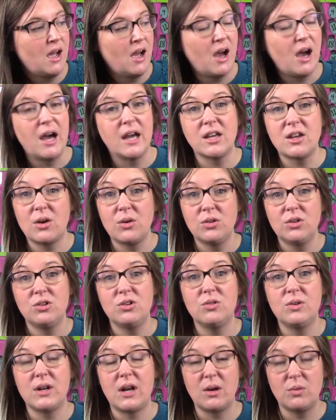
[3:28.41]
I go
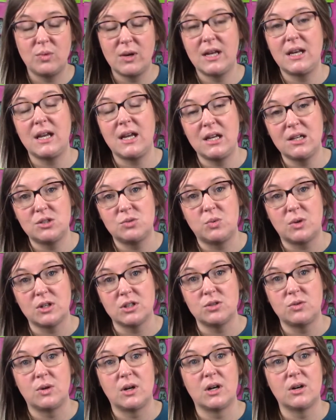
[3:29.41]
through and I read each word
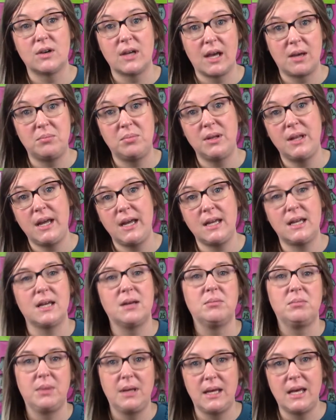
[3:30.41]
to her. Okay,
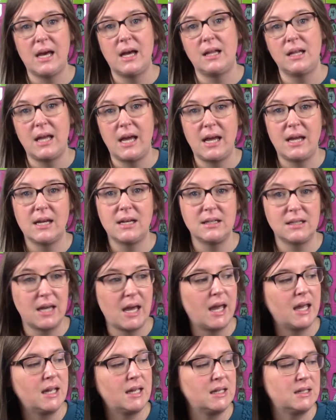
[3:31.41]
blanket, B L A N
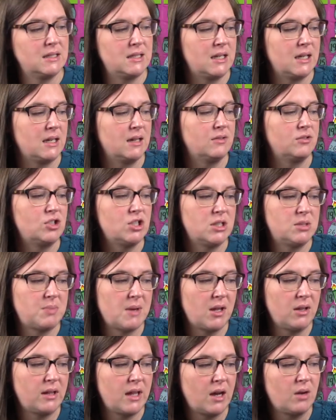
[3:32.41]
K E T. If she
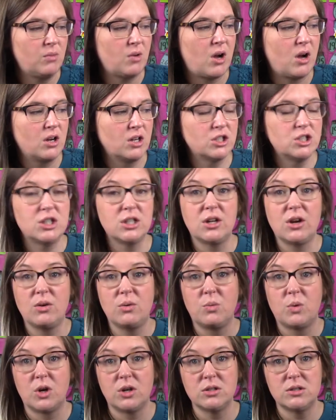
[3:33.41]
spelled that wrong, she'd go
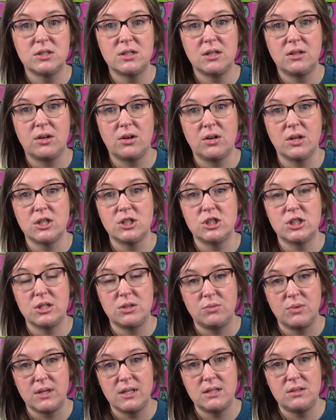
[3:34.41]
words to learn and
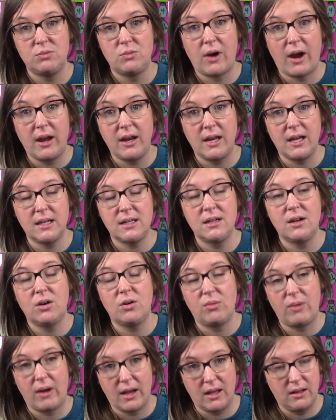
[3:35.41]
she'd rewrite it
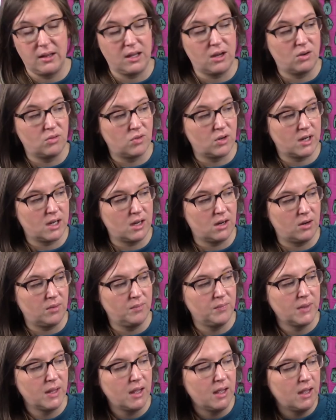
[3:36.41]
correctly over here.
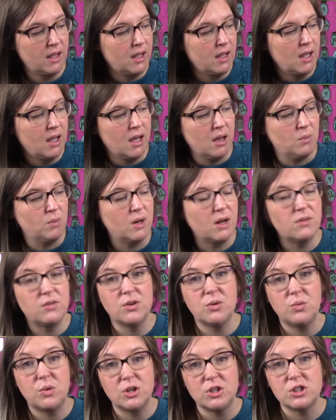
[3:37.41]
And
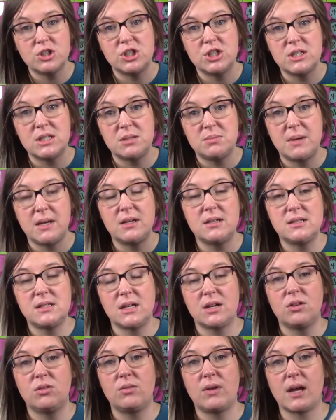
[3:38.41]
whatever word she spells
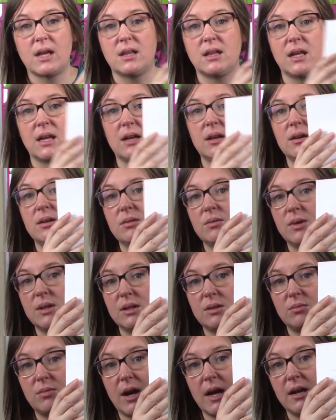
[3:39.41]
incorrectly, we
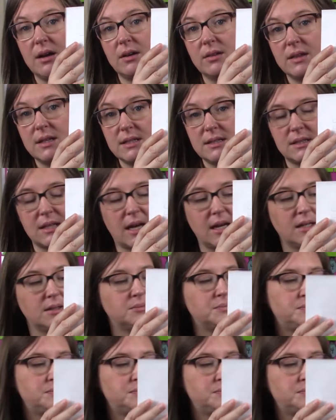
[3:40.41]
then write on this side.